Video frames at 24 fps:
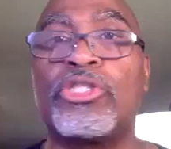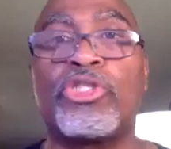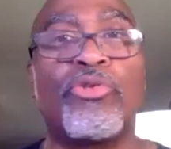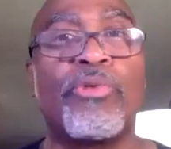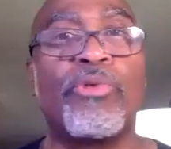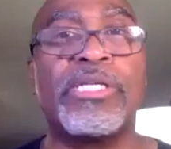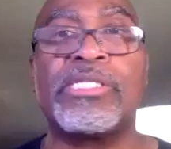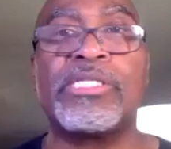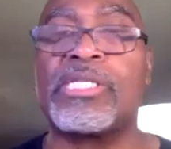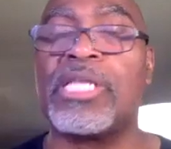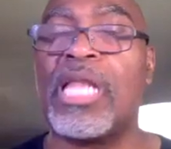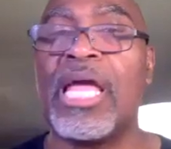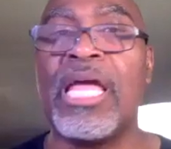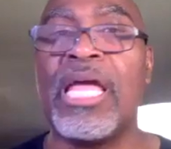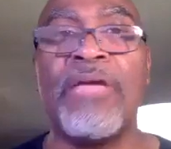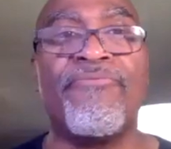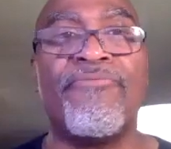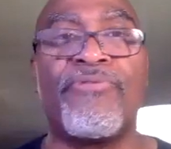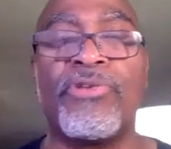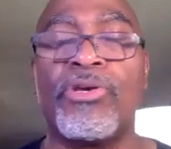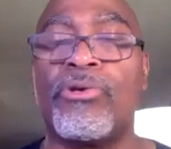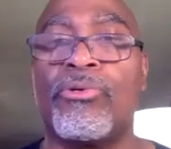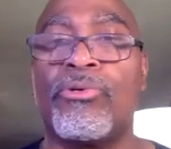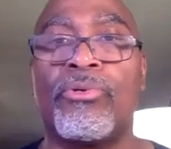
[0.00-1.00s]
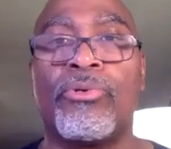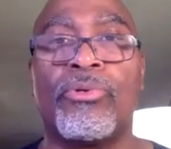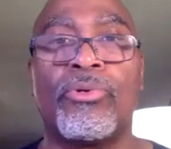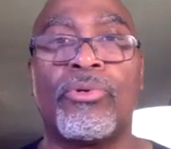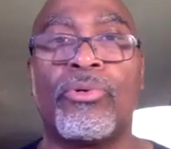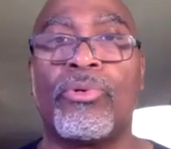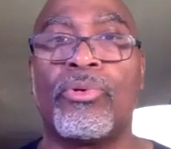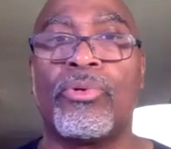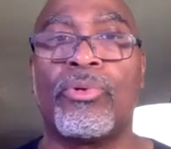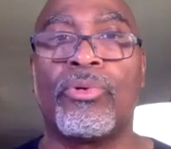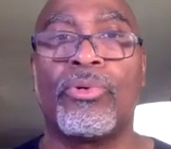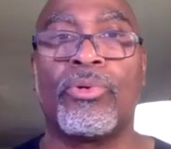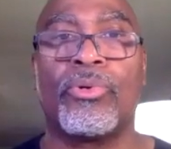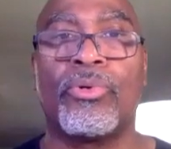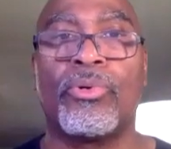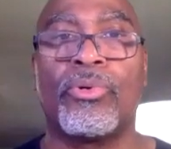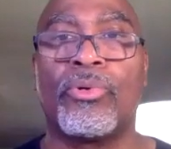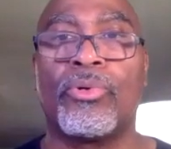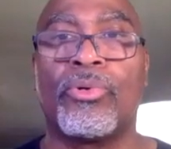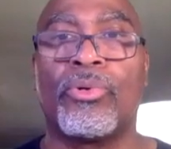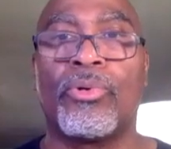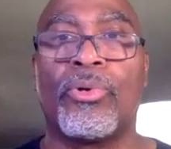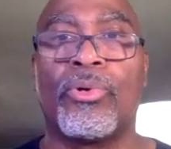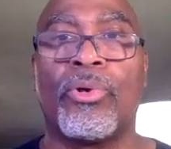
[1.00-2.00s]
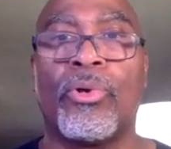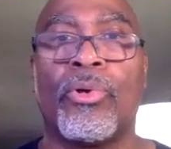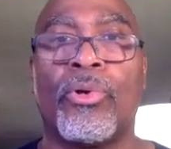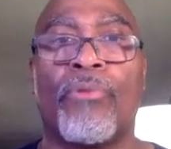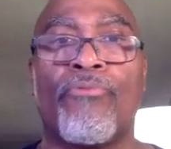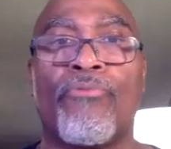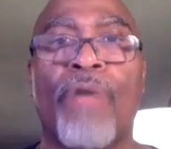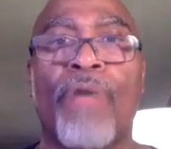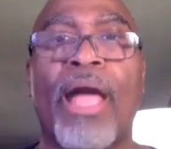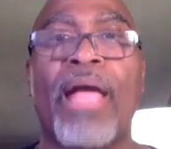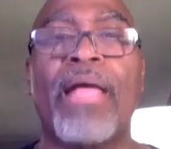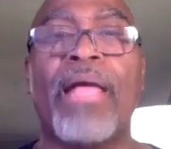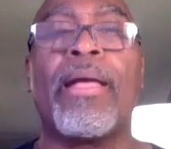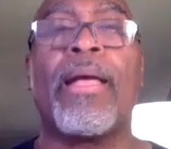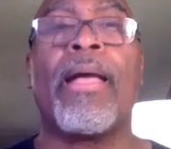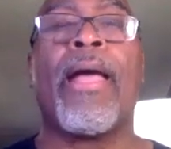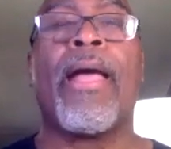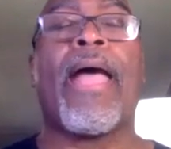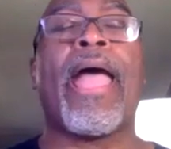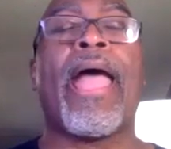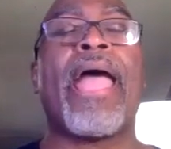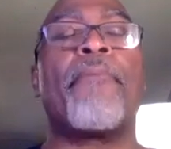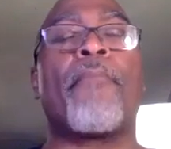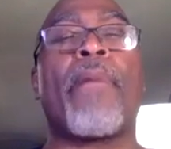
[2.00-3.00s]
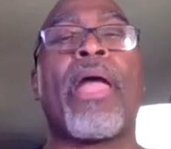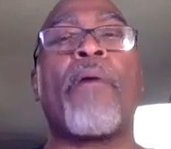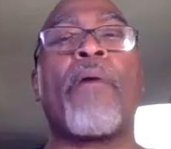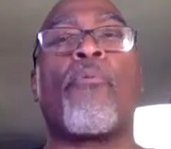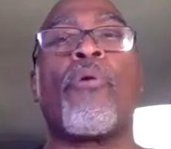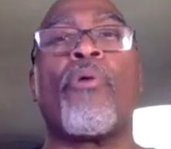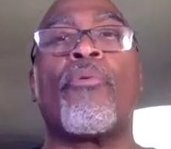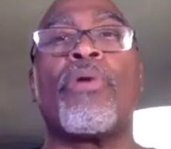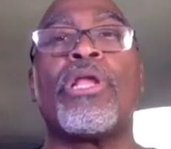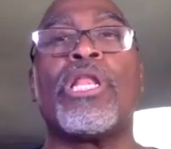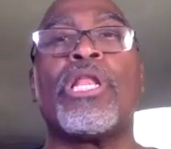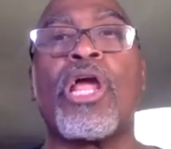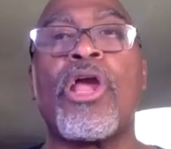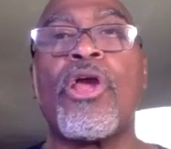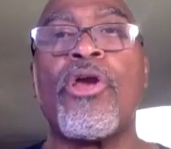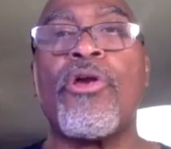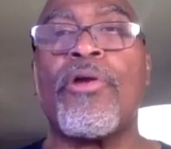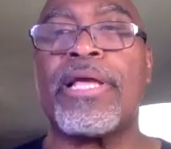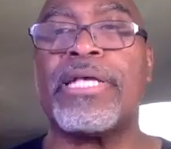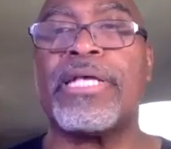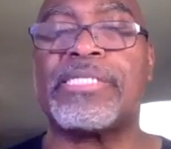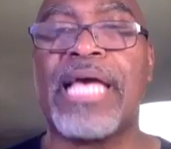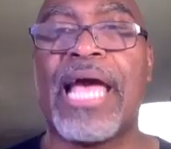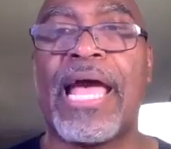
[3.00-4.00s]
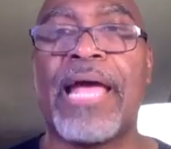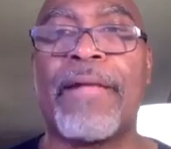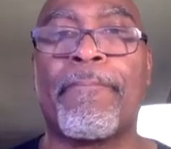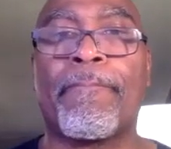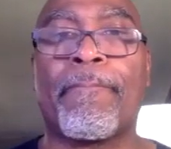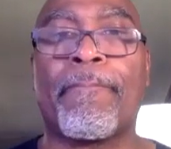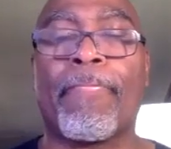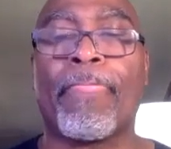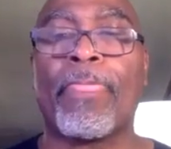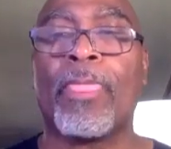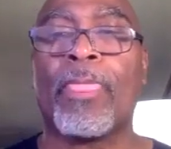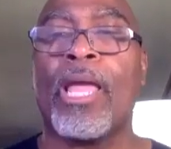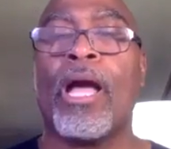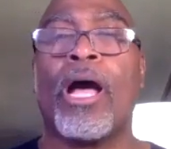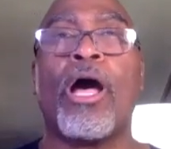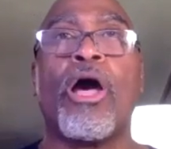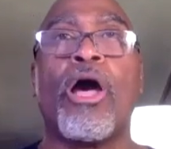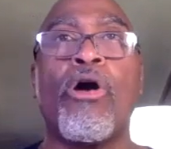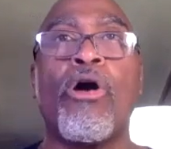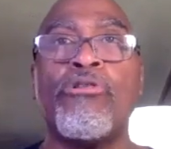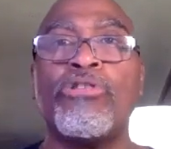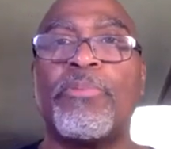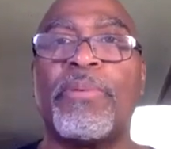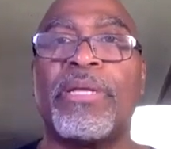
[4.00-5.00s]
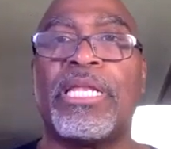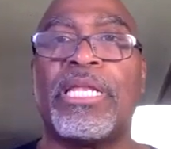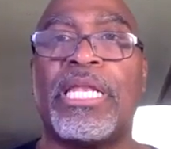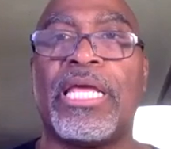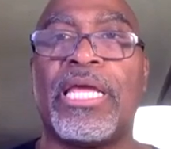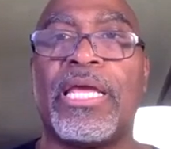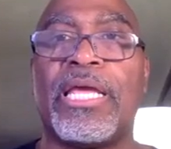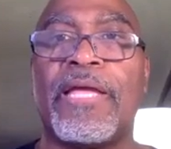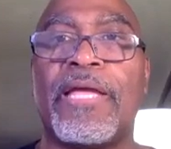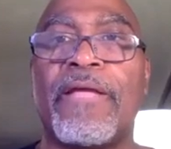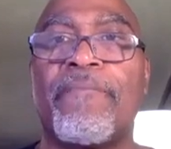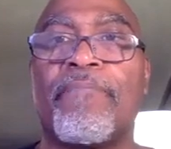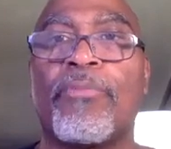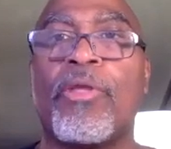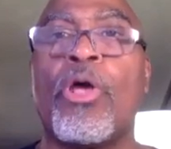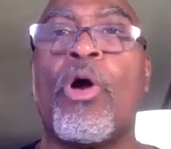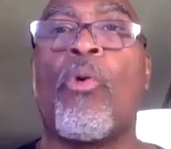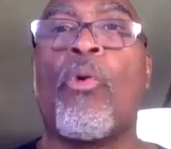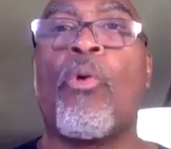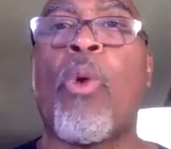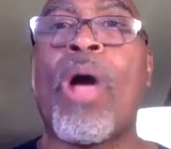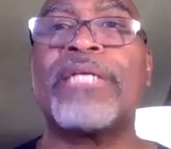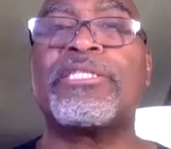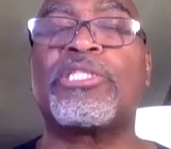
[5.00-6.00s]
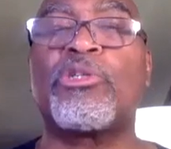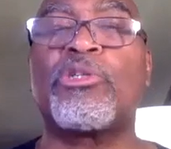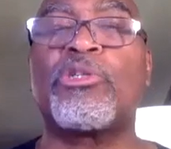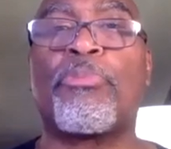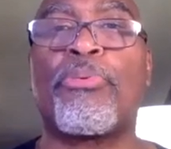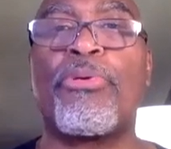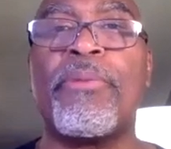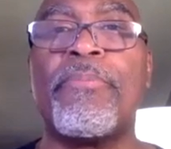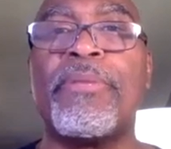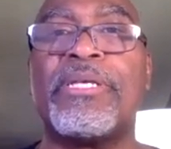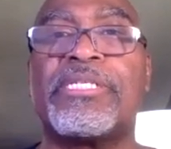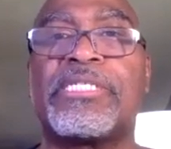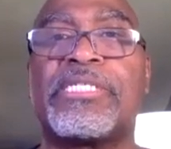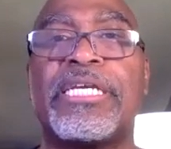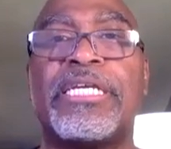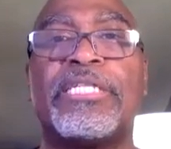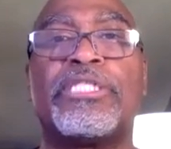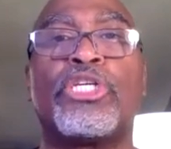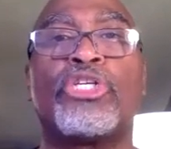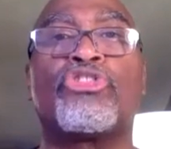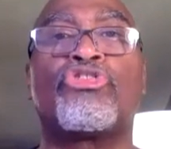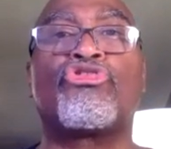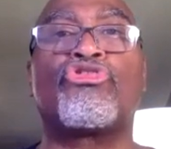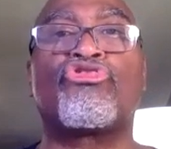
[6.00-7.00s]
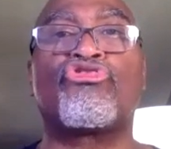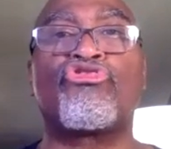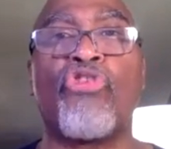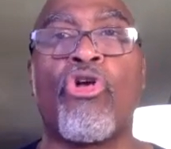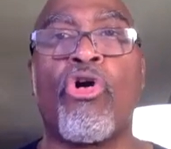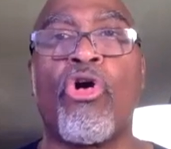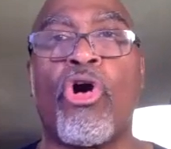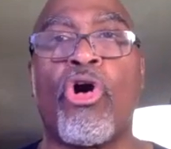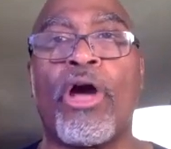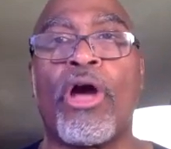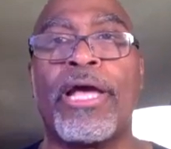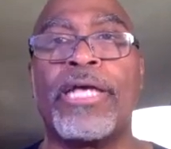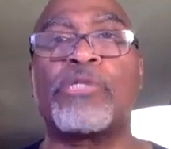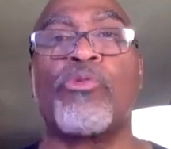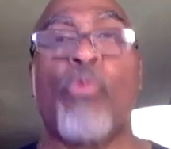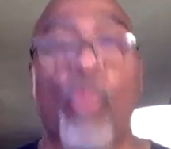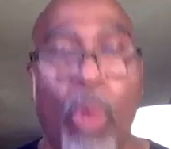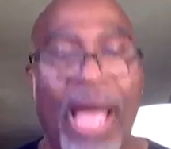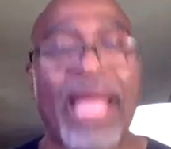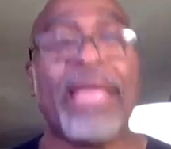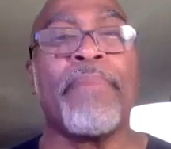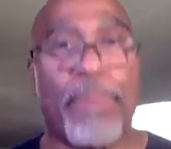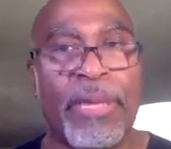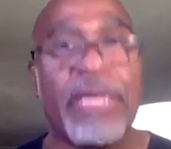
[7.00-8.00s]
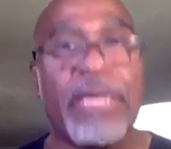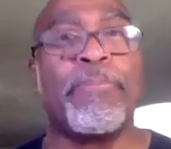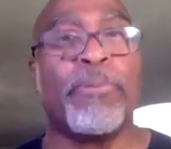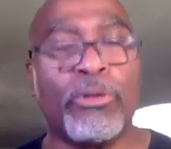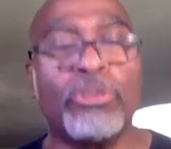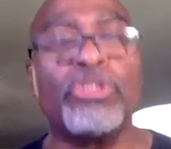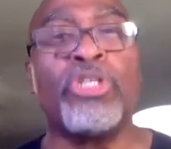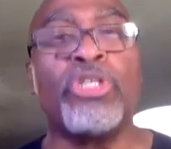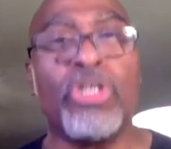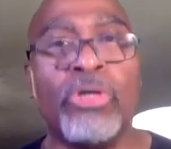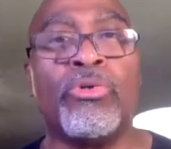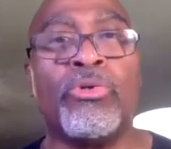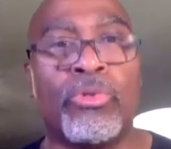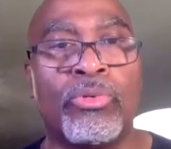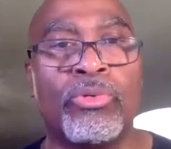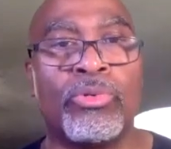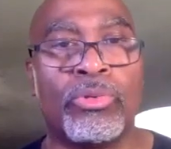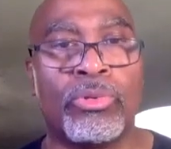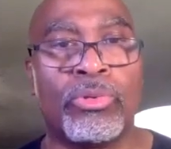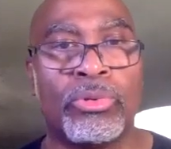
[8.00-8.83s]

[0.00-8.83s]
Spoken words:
to enslave you. Right? And what we learn is that ultimately, white supremacy destroys white people too.